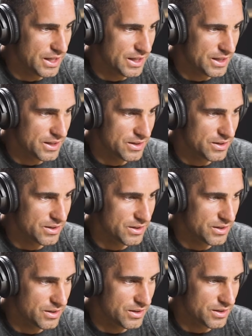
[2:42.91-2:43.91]
And
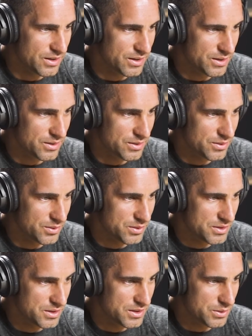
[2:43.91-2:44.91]

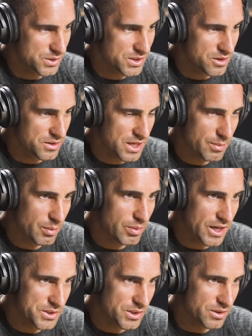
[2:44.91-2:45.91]
it was the year Damon
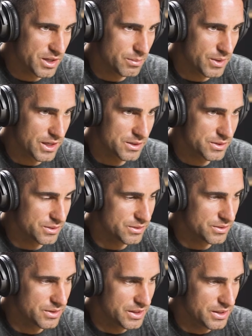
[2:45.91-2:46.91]
Bradshaw came back.
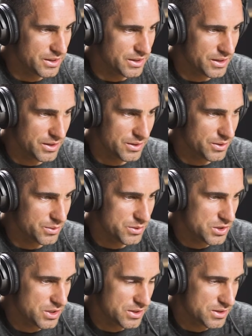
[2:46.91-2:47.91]
So it
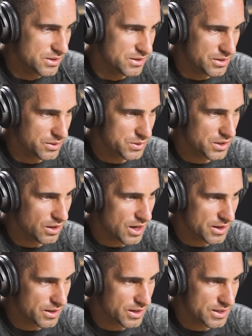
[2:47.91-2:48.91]
was just, there was a
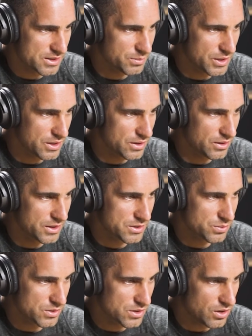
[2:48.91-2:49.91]
lot of guys. I mean, the
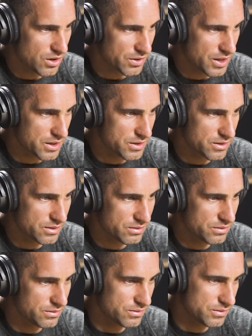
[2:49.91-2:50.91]
list was long that year
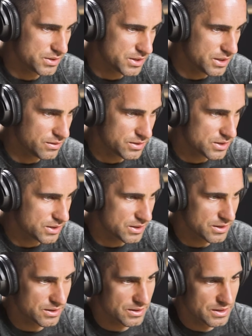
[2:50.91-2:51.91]
of
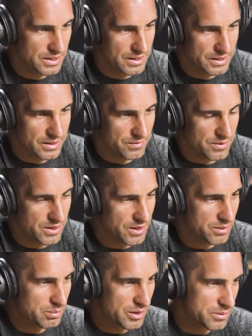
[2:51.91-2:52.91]
Stevenson and
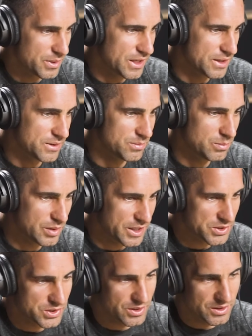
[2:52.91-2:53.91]
Budman and
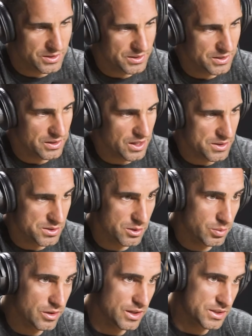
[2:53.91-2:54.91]
Bradshaw, and a lot of
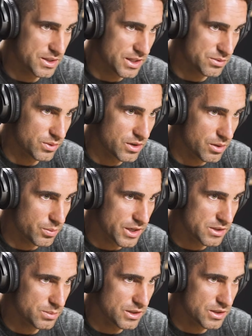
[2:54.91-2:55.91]
supercross guys would come
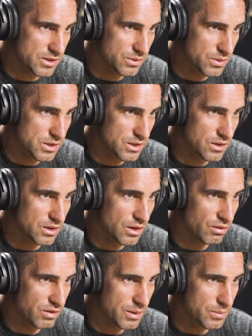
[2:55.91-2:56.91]
race because it was in
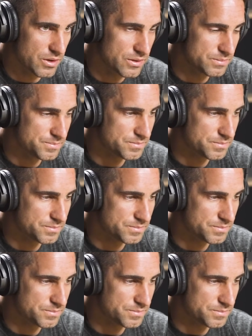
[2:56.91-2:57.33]
November.